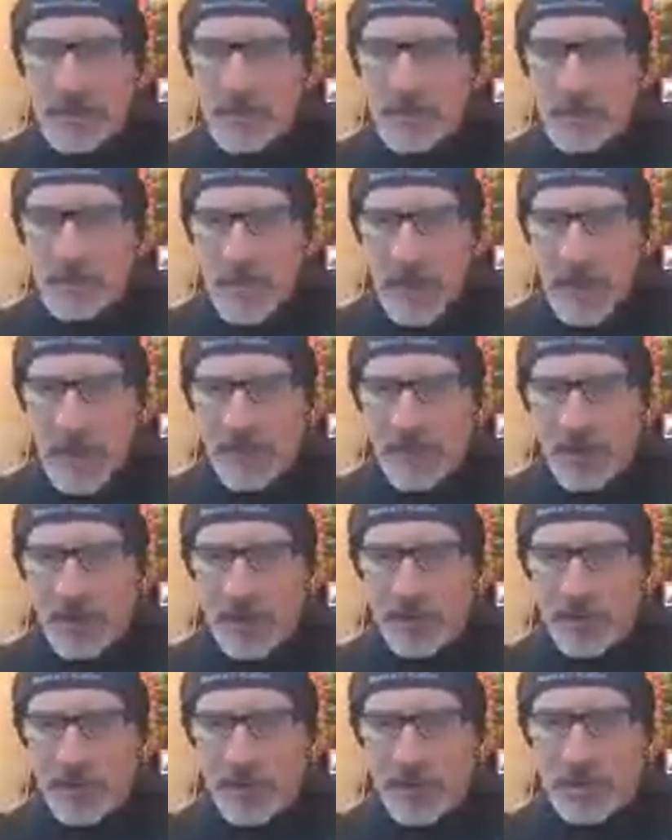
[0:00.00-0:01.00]
I'm
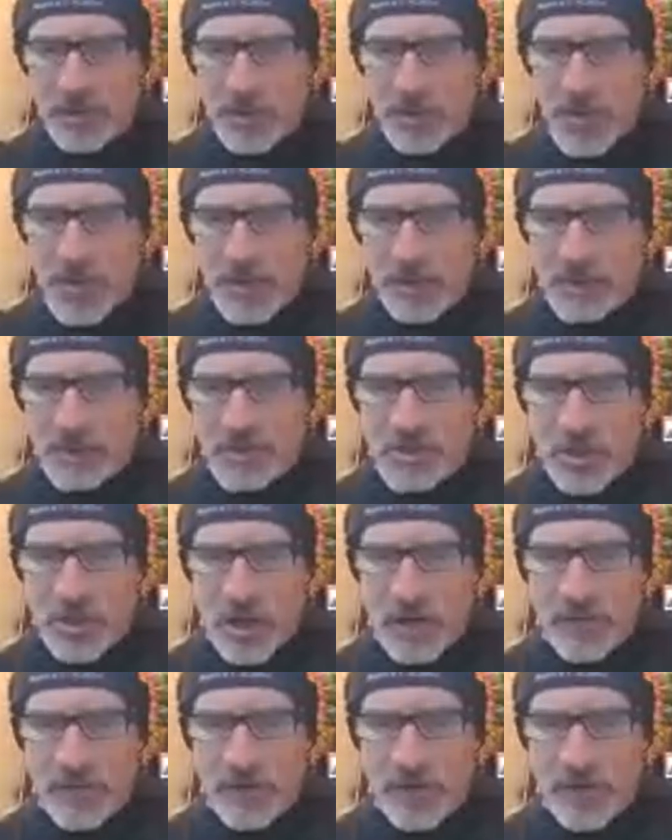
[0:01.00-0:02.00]
hungry too, man. I'm
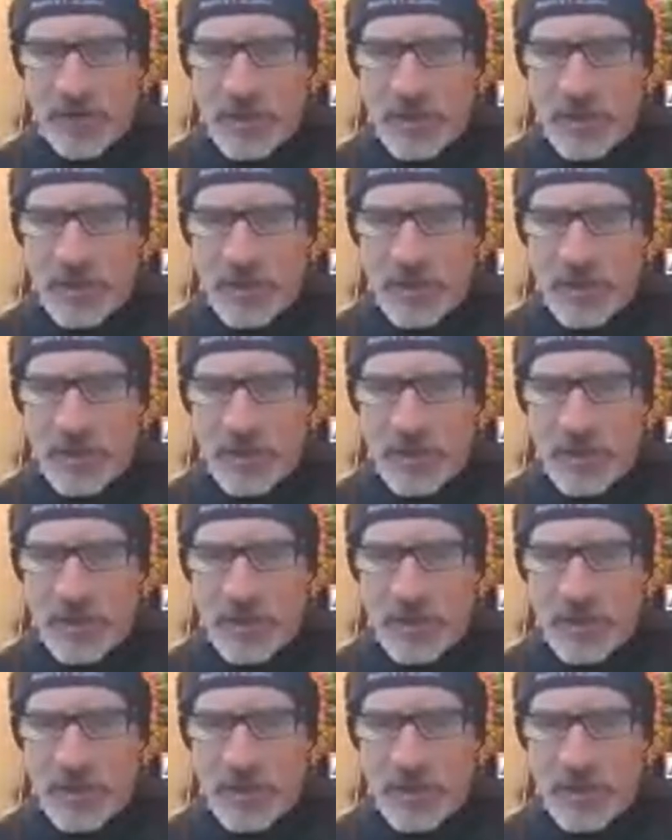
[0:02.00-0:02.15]
starving.